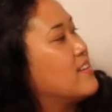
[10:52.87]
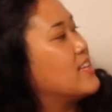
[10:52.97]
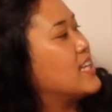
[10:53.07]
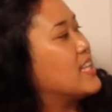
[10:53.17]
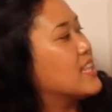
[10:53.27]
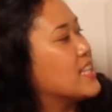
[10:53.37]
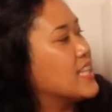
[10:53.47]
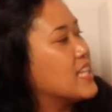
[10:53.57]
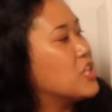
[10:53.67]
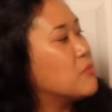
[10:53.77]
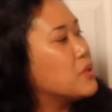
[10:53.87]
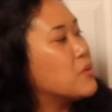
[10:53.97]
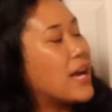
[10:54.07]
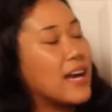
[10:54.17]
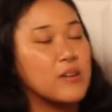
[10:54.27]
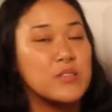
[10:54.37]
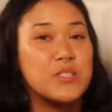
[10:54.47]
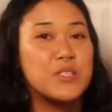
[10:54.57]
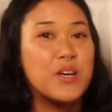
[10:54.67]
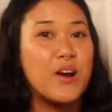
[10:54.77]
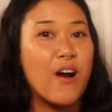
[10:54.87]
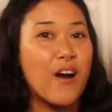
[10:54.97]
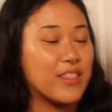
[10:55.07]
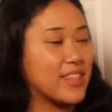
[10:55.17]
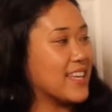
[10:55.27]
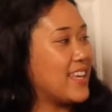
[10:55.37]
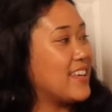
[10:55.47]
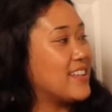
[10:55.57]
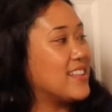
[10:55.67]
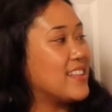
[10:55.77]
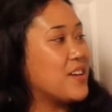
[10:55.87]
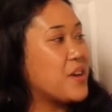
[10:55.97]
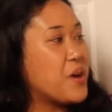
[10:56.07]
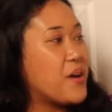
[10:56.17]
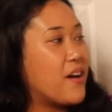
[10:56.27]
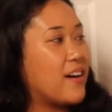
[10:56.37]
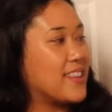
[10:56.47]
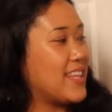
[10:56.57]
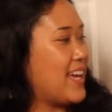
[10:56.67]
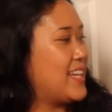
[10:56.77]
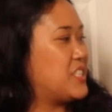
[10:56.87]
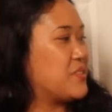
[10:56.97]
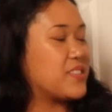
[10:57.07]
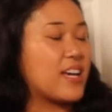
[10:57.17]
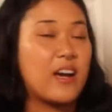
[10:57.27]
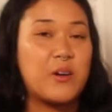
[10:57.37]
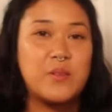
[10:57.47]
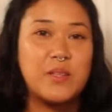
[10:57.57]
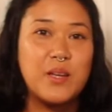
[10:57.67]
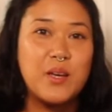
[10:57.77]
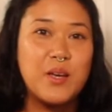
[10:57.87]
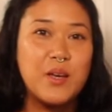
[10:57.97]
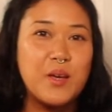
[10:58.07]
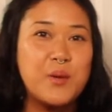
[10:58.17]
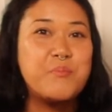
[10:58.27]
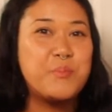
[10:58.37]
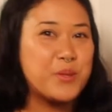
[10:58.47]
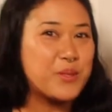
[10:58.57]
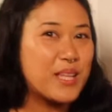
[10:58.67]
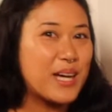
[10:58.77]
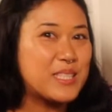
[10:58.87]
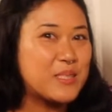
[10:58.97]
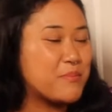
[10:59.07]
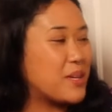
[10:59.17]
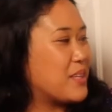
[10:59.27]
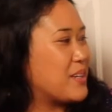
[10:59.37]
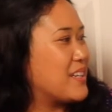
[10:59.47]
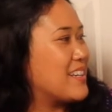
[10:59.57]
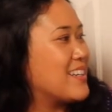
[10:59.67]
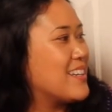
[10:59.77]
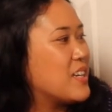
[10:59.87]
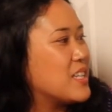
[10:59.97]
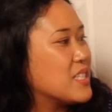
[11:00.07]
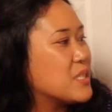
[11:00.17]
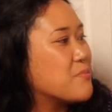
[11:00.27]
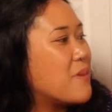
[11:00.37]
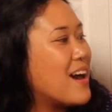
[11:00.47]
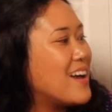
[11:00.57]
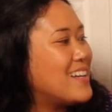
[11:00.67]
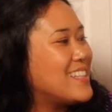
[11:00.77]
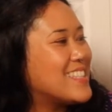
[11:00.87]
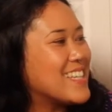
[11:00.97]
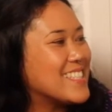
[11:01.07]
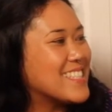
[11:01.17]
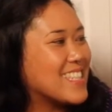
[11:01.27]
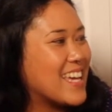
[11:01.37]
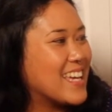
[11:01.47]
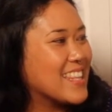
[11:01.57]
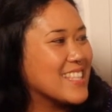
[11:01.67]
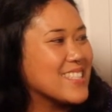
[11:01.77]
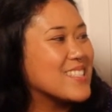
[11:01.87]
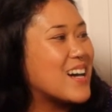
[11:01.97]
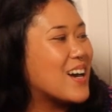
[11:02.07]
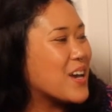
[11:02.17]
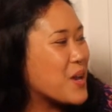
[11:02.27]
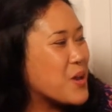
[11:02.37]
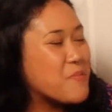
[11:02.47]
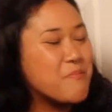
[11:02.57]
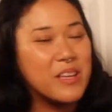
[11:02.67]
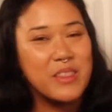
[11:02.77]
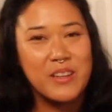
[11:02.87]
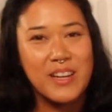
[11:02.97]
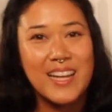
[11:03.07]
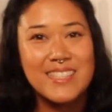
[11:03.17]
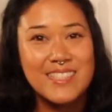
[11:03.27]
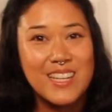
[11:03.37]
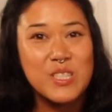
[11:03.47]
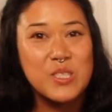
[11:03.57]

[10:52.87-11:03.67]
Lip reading: In the little blue house on the hill on the edge of town, Miu Lan's mother smiled and sang the song her mother had sung